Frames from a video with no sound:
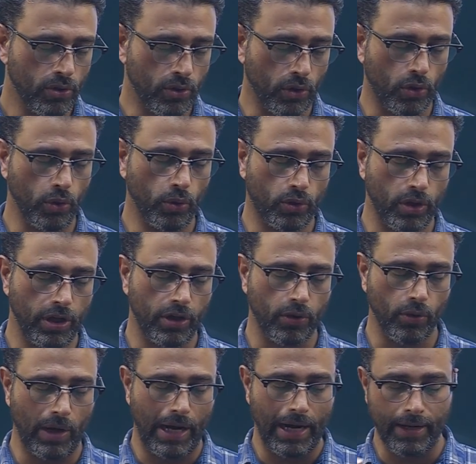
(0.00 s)
So q,
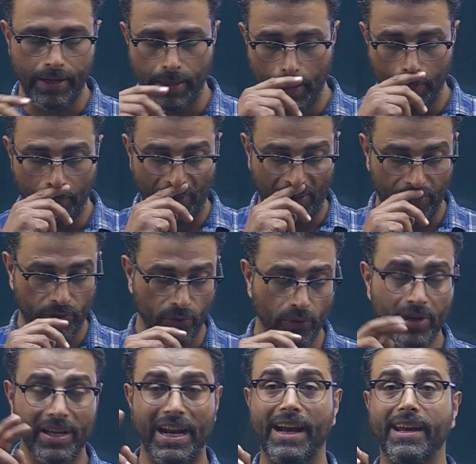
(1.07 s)
3q and
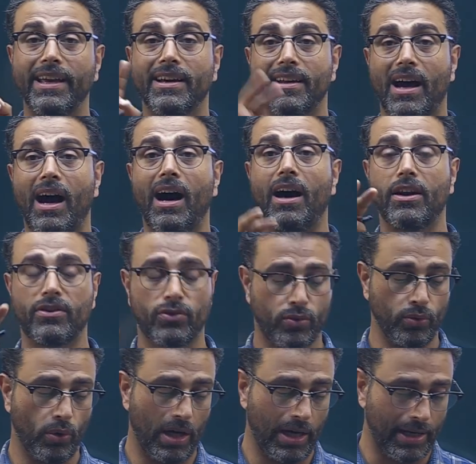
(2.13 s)
5q, radii are r,
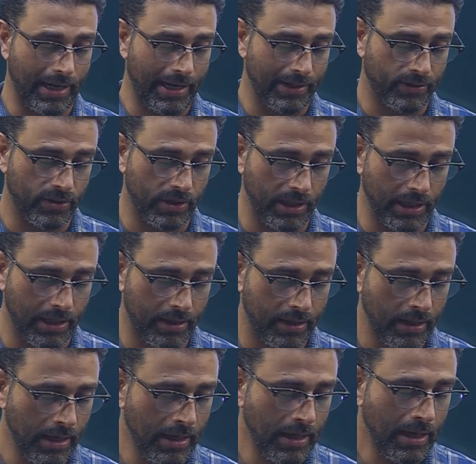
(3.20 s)
2r and 3r.